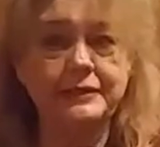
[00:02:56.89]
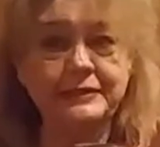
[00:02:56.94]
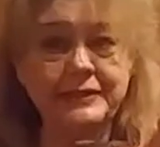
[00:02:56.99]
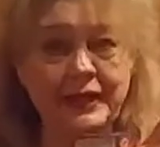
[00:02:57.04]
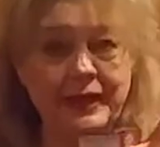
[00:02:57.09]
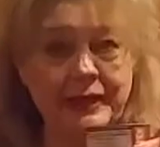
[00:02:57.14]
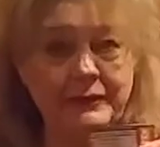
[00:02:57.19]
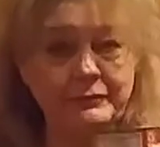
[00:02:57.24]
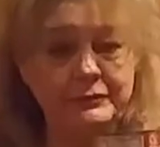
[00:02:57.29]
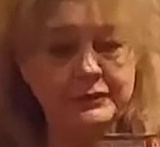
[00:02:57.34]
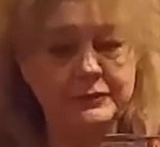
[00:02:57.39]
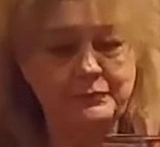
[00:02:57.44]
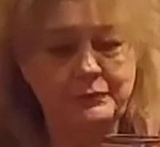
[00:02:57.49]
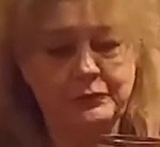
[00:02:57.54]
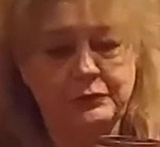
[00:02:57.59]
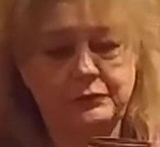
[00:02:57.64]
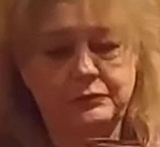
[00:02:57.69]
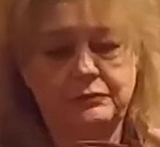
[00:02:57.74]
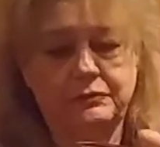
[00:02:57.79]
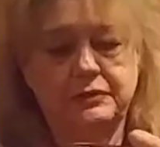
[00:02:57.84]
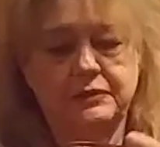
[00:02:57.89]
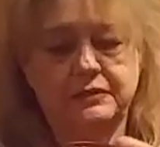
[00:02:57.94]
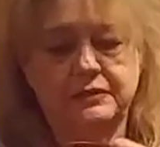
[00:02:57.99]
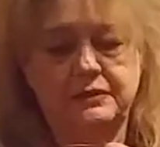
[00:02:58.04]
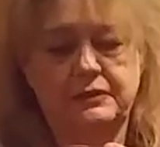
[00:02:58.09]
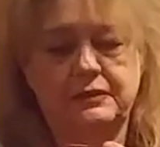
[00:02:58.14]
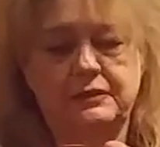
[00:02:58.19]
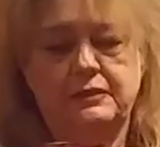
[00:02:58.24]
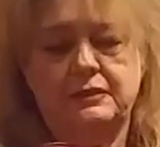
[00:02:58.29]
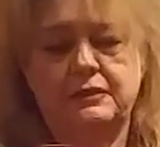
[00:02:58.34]
tablespoons
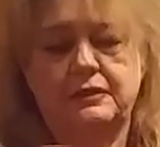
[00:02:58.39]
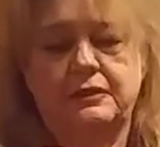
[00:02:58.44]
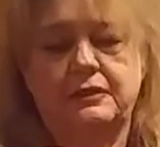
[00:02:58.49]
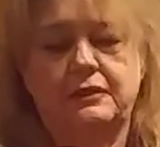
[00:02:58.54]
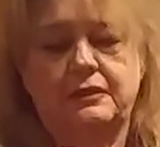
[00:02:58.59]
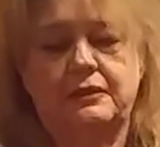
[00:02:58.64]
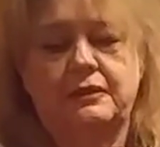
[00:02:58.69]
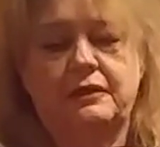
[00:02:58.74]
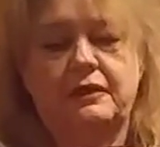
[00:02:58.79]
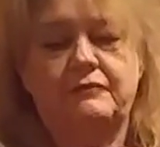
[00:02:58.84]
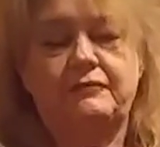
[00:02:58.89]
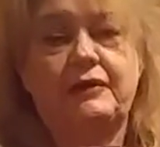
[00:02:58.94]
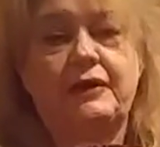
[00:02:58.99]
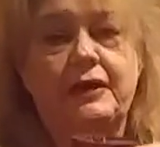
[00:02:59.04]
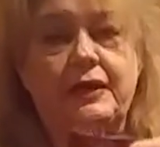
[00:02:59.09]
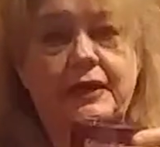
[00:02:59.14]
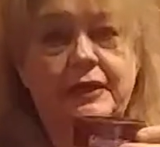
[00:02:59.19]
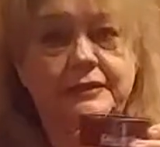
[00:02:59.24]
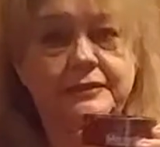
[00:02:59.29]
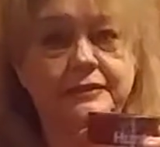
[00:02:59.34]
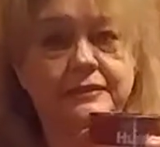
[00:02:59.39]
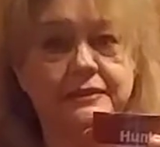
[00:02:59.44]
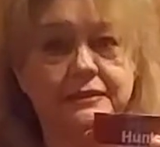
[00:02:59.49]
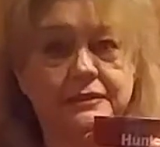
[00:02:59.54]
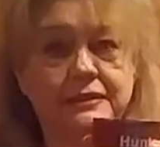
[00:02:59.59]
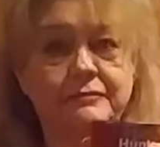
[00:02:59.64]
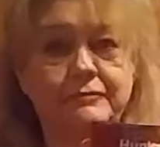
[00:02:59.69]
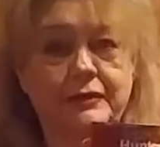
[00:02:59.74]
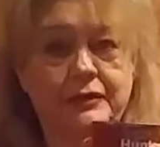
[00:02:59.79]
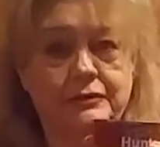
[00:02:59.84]
of
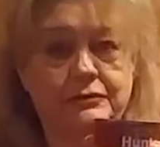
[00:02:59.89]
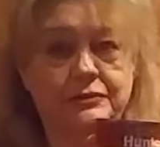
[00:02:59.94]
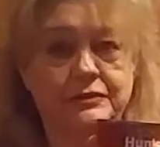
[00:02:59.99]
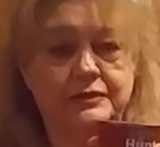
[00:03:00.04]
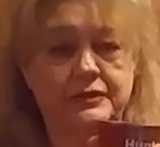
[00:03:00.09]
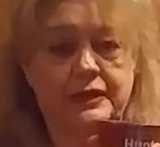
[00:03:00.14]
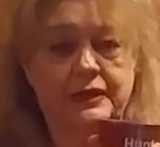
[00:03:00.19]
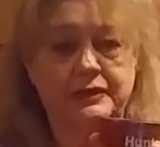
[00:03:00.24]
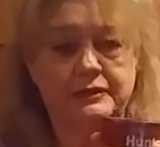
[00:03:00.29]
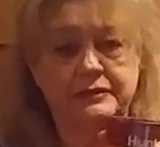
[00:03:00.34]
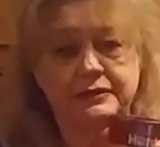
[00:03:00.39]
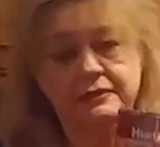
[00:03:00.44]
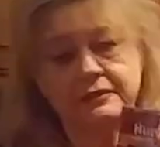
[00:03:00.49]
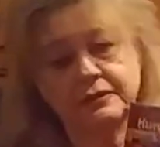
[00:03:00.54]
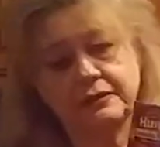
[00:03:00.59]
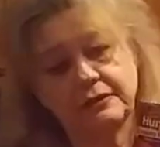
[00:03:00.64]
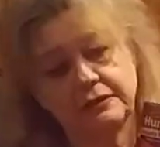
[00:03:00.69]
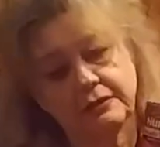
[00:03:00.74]
Hunt's tomato sauce.